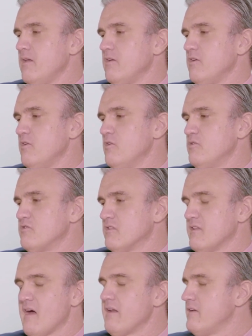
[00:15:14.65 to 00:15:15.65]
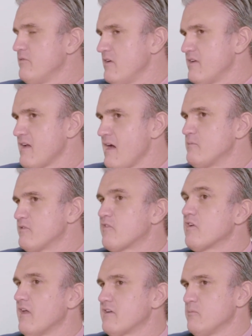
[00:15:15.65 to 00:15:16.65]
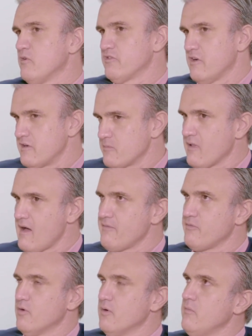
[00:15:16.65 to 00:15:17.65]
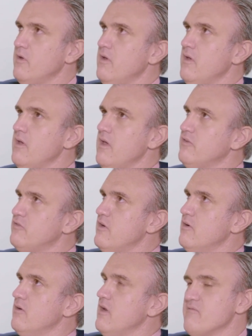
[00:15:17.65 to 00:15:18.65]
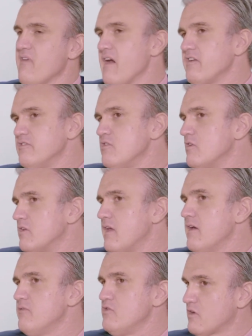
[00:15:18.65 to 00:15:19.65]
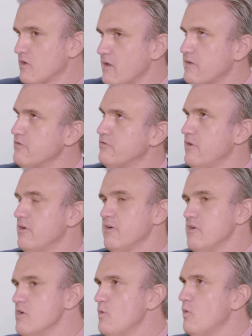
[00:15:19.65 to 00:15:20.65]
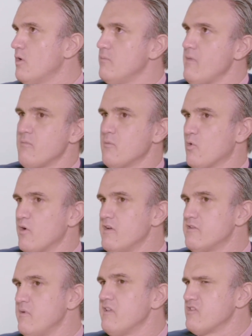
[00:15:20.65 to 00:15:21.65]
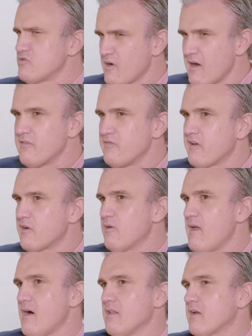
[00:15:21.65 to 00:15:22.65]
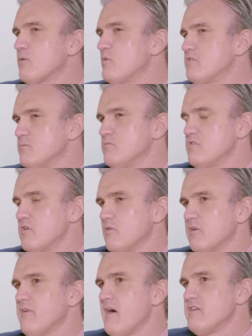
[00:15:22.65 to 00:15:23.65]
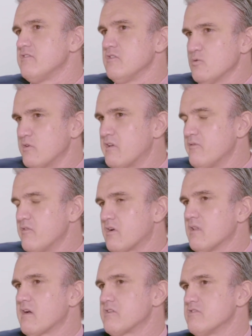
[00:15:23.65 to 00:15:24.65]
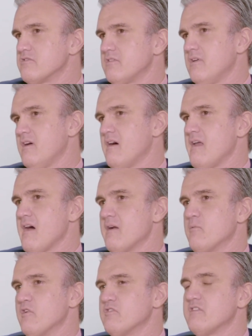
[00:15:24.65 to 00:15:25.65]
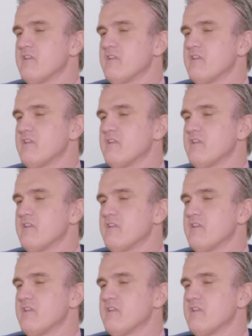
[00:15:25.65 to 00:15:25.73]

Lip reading: you know, there's a lot of different types of collectibles on your platform. Is there advice that you could give to collectors that are newer, maybe more intermediate, that are trying to figure it out? Like, what's some general advice that you would give to collectors on how to approach